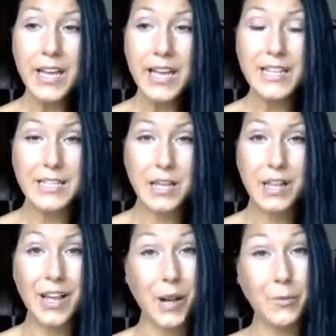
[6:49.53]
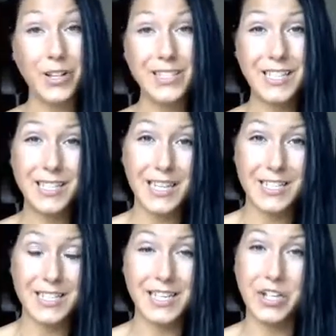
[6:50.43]
it's like a bulleted
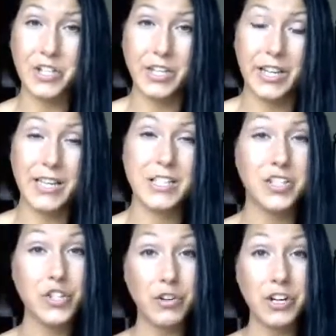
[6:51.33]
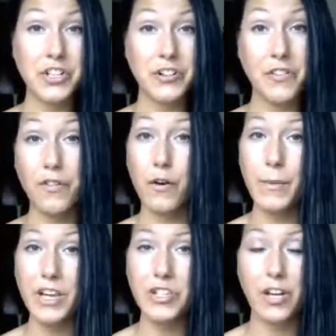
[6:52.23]
list essentially. It's a structure, a
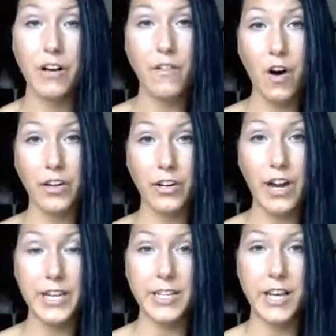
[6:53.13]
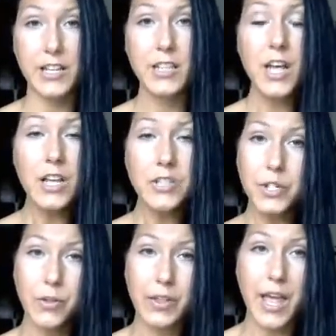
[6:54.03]
formation of all your ideas.
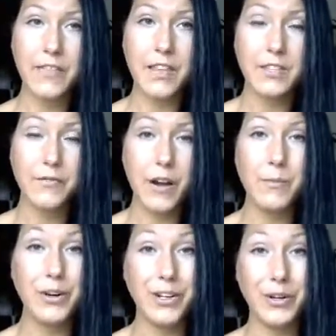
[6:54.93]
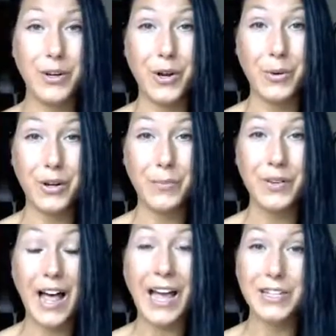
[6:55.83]
So, and this framework you can go and
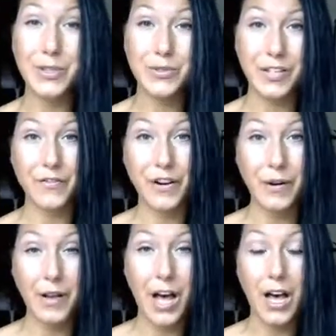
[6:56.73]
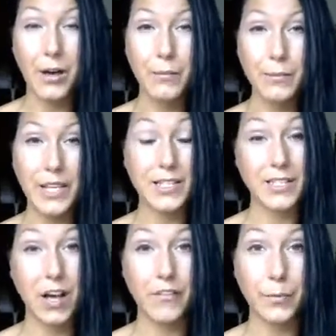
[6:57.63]
apply to different
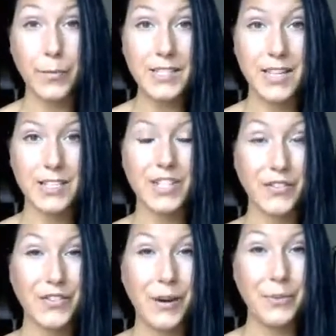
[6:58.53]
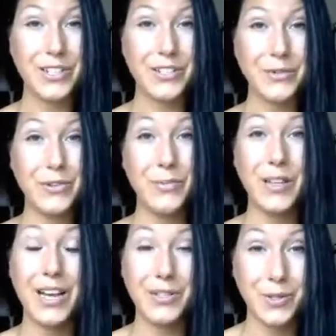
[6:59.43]
pieces of your business. Your framework is going to
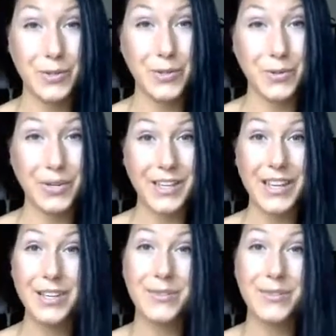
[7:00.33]
apply to your story that you